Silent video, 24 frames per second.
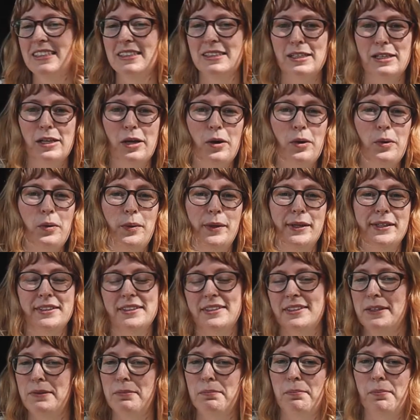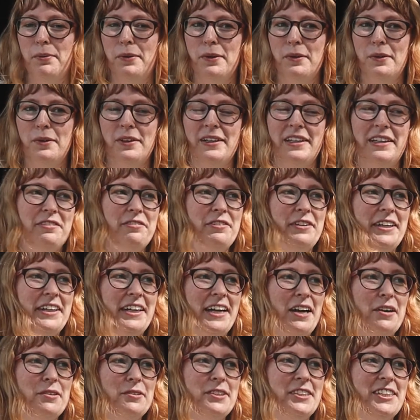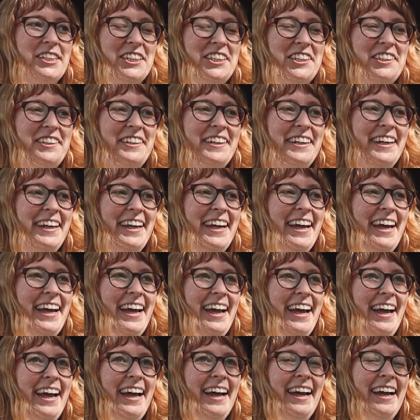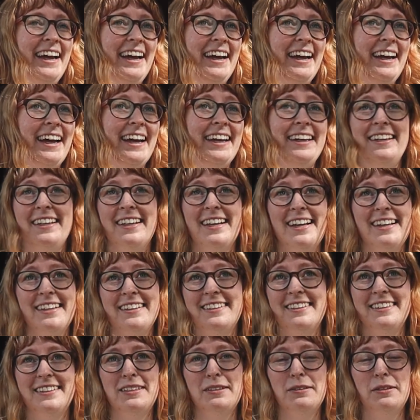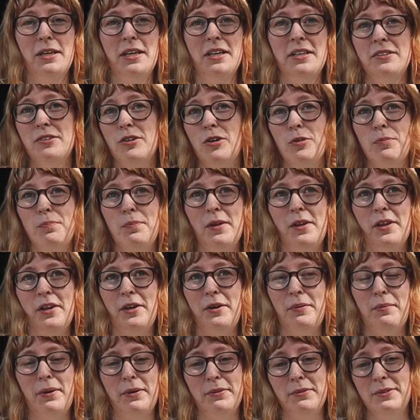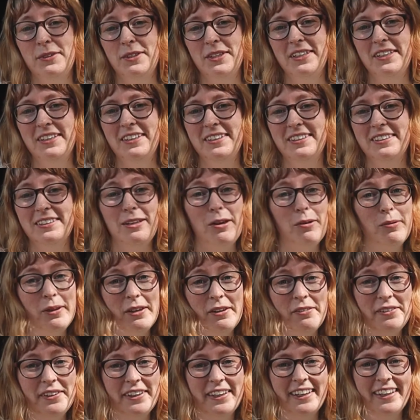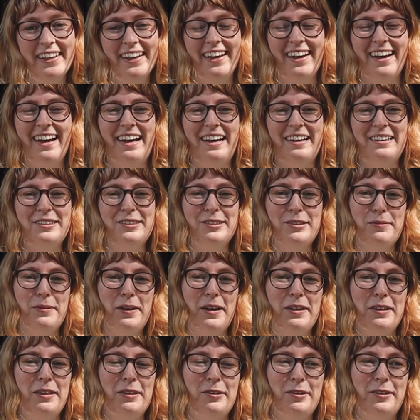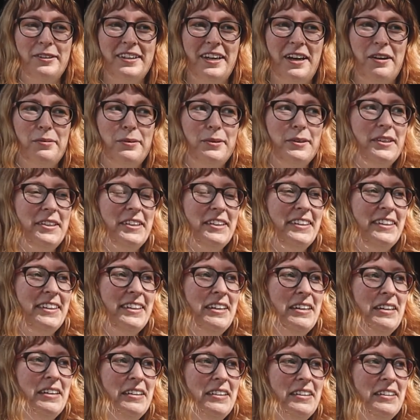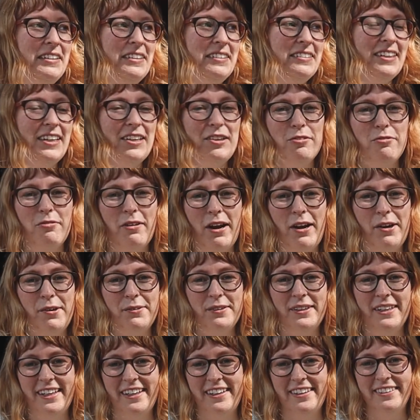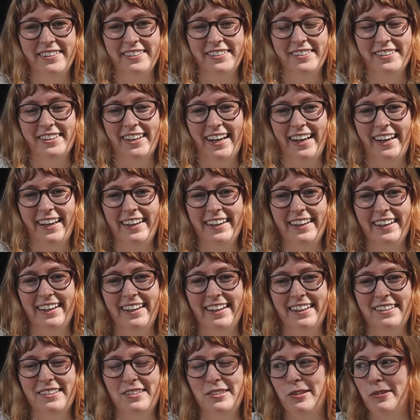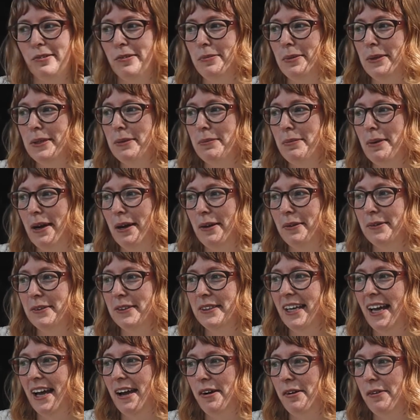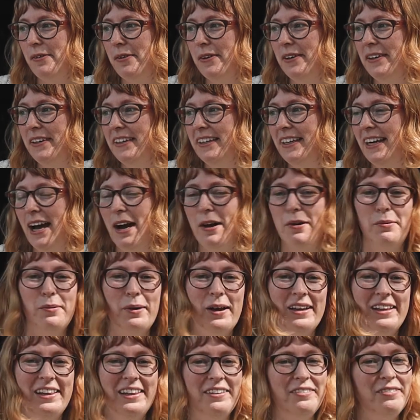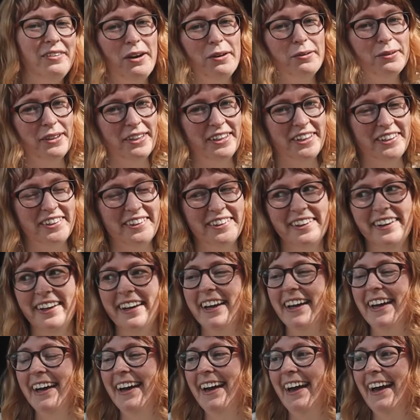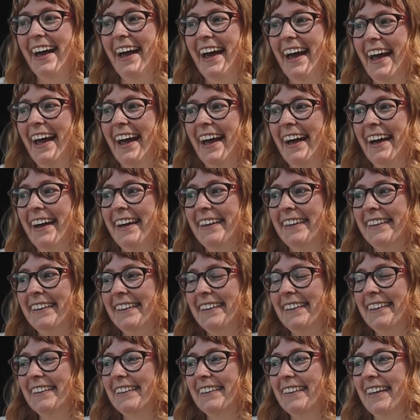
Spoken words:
slow and simple living out here, and it has taught me a lot about slow living. So I thought I would take you around here today and show a bit about how I live out here and